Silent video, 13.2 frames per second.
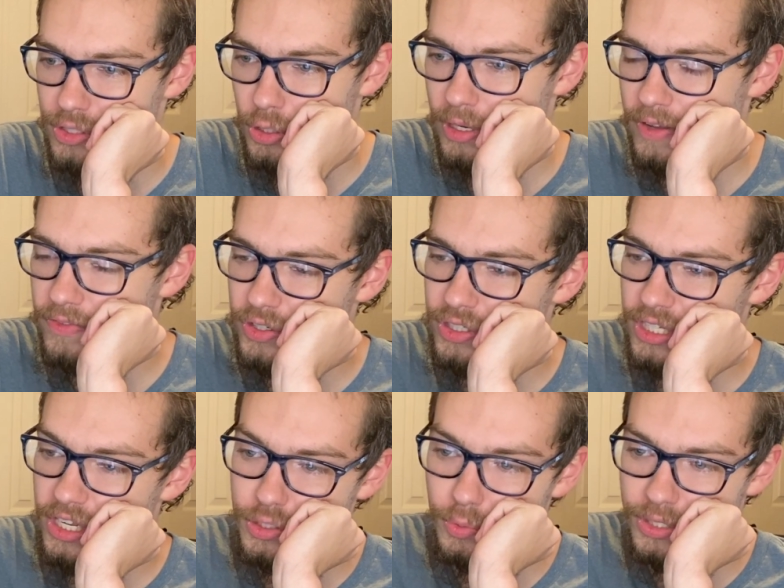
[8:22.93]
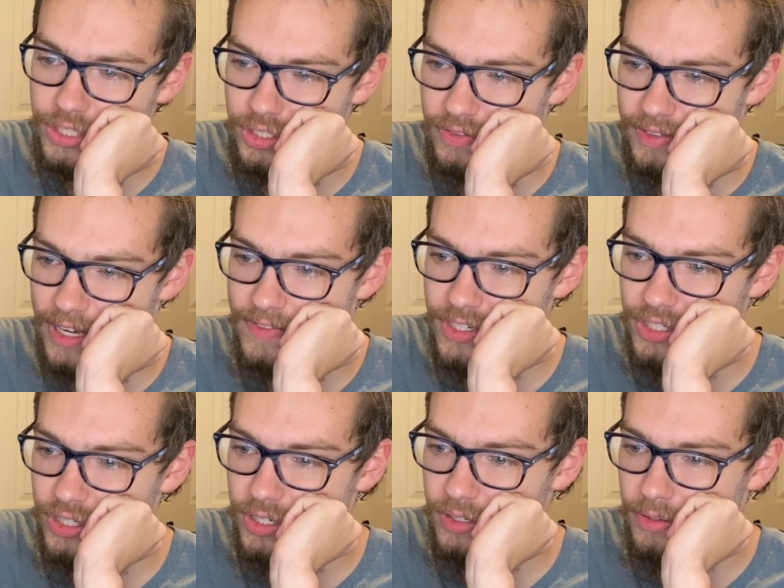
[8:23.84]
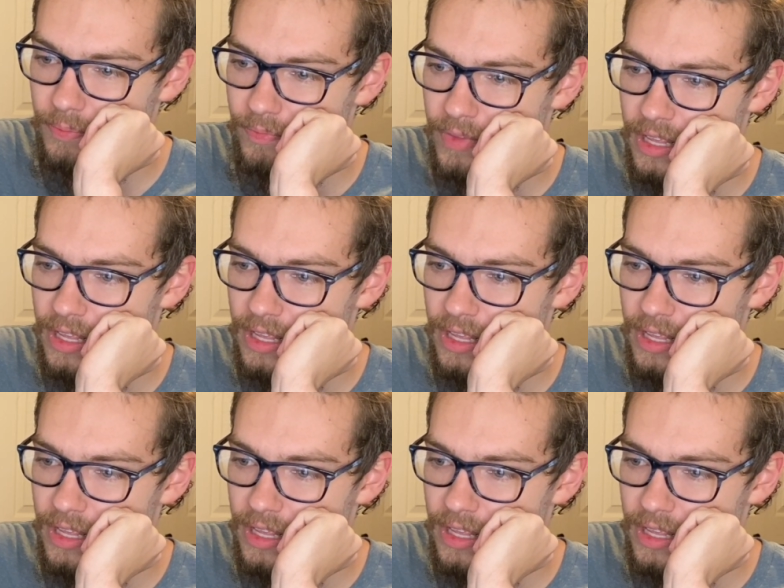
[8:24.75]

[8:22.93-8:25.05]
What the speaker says: So if your Dusk Witch survives a turn,